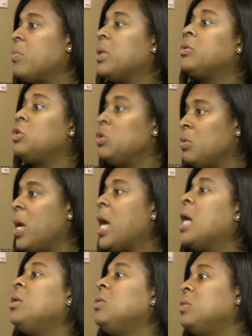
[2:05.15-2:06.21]
but two,
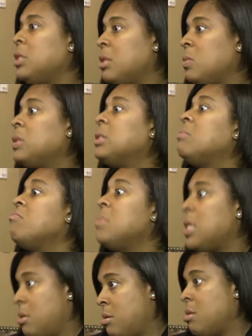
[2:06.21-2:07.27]
how do you deal with the
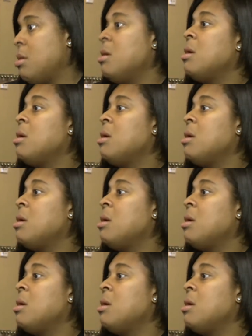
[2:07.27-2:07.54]
men?